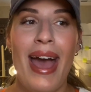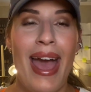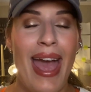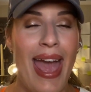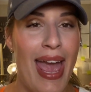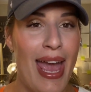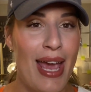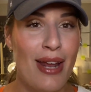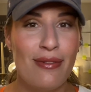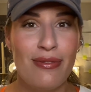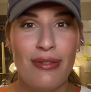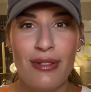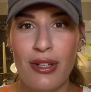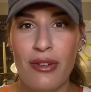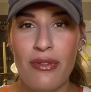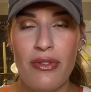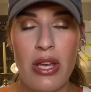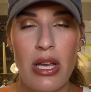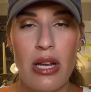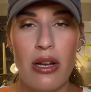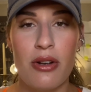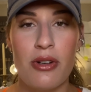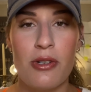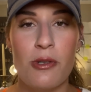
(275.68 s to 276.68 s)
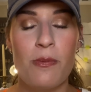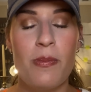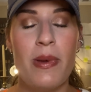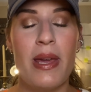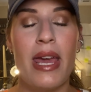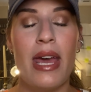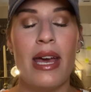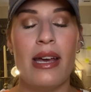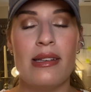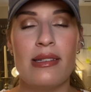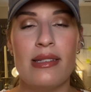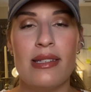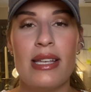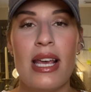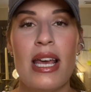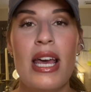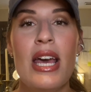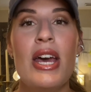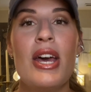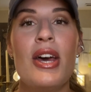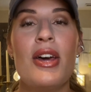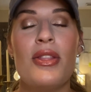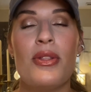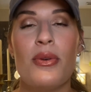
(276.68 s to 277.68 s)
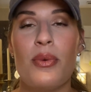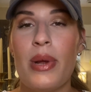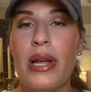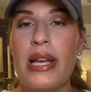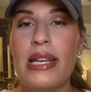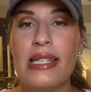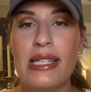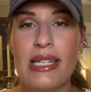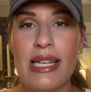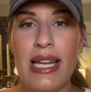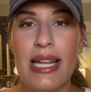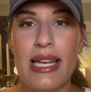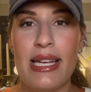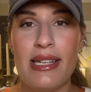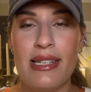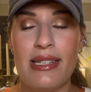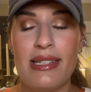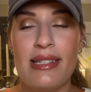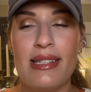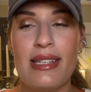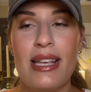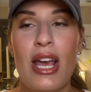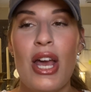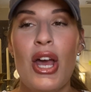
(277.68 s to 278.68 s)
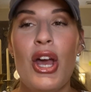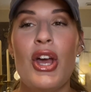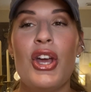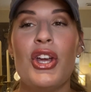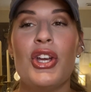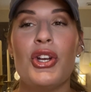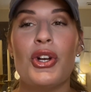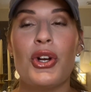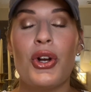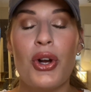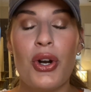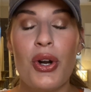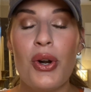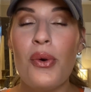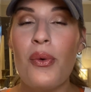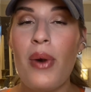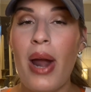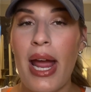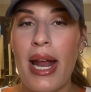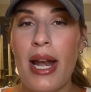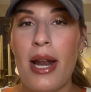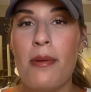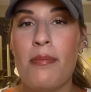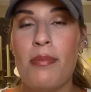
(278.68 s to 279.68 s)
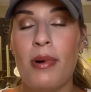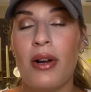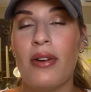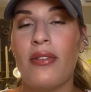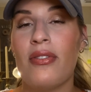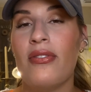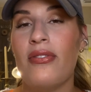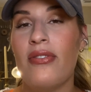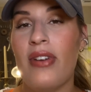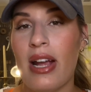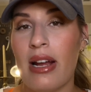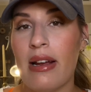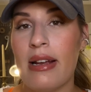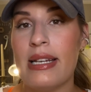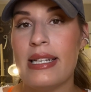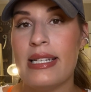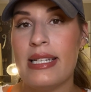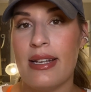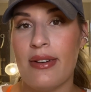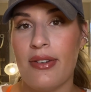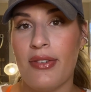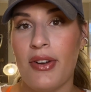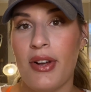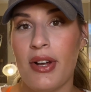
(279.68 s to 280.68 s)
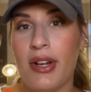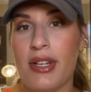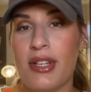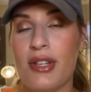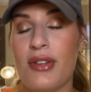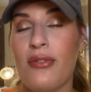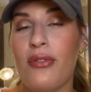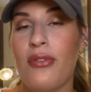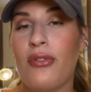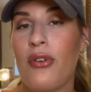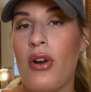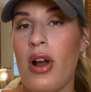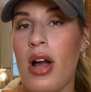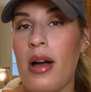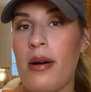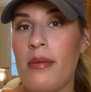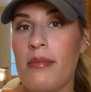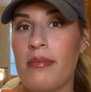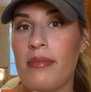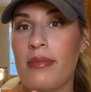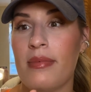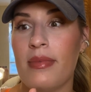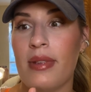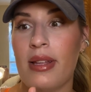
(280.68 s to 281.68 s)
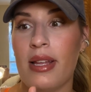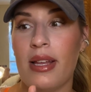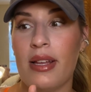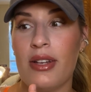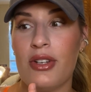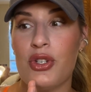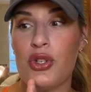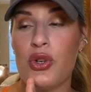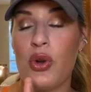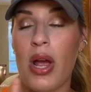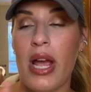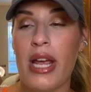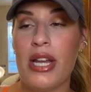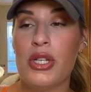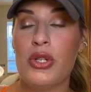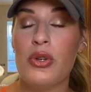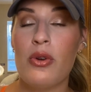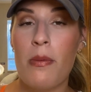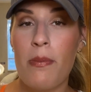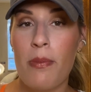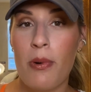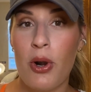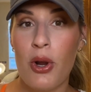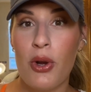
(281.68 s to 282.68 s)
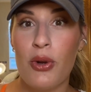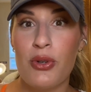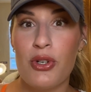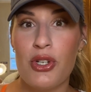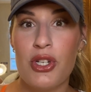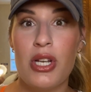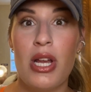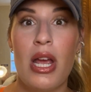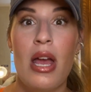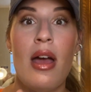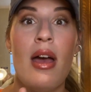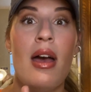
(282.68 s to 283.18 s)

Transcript: a handful of years because the reason is you're going to write a book very different from trying to approach